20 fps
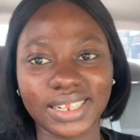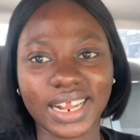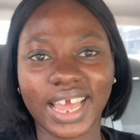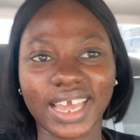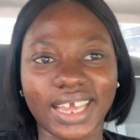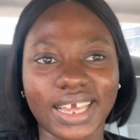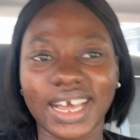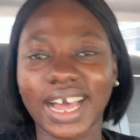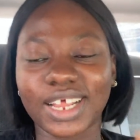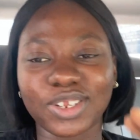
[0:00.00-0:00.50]

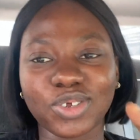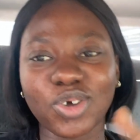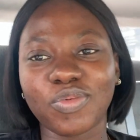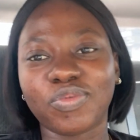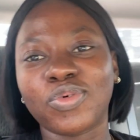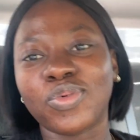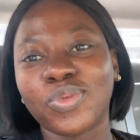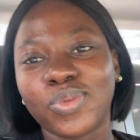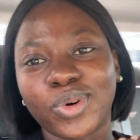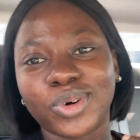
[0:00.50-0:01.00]
Like I don't
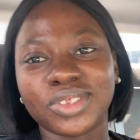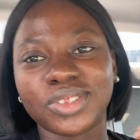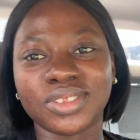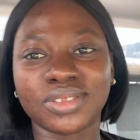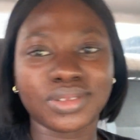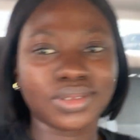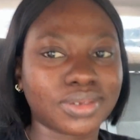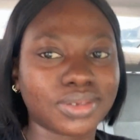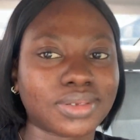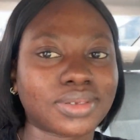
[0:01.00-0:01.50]
even
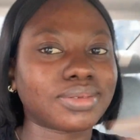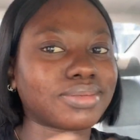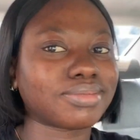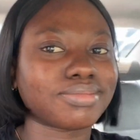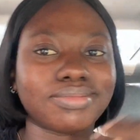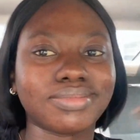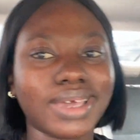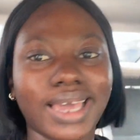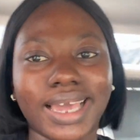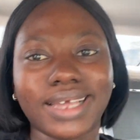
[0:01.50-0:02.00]
want
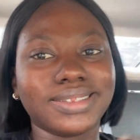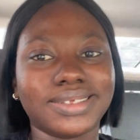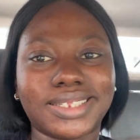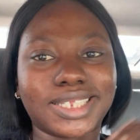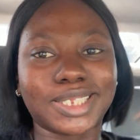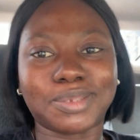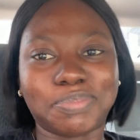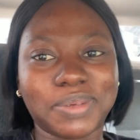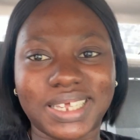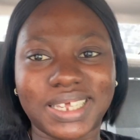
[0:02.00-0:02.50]
any
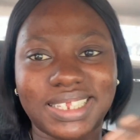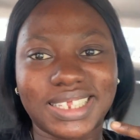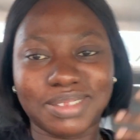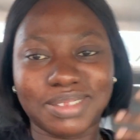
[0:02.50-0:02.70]
space